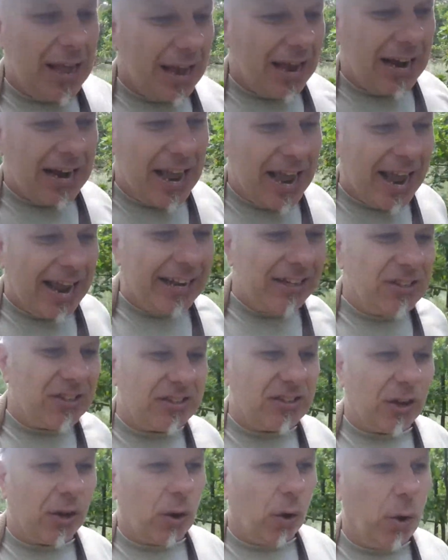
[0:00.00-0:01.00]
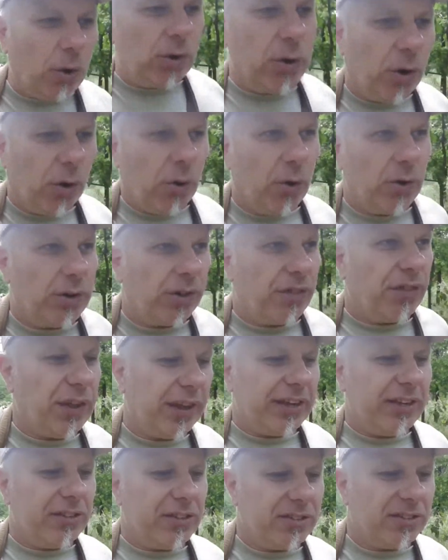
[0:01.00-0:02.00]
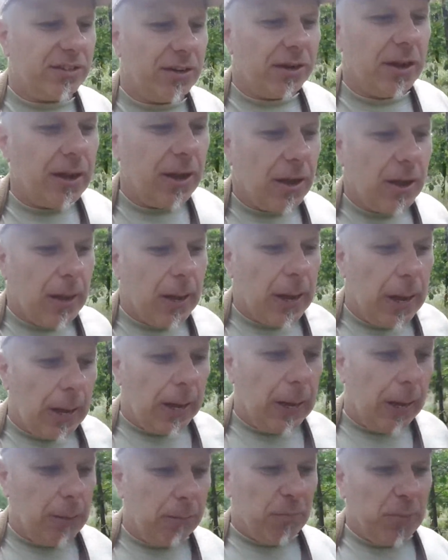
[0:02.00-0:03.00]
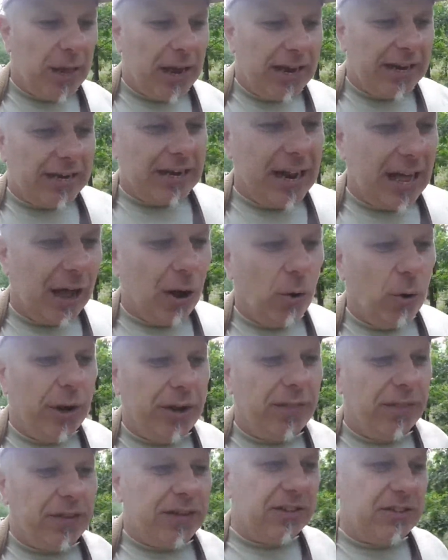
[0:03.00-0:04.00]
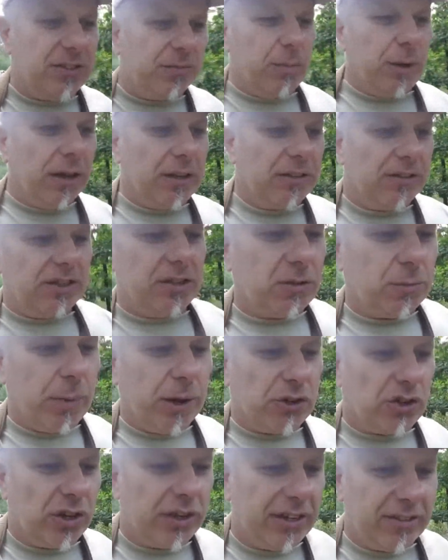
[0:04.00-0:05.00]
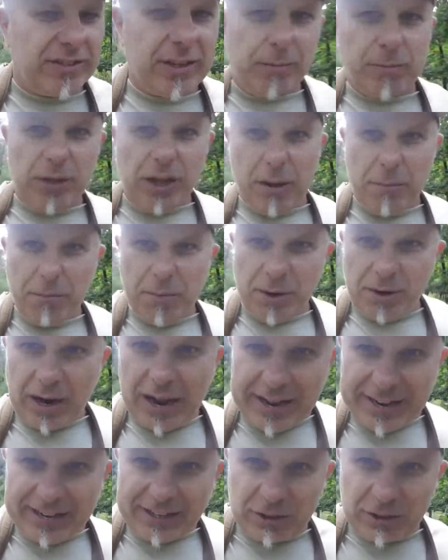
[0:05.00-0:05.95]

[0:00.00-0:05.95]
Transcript: enhanced all the things, and now in this month, especially September, I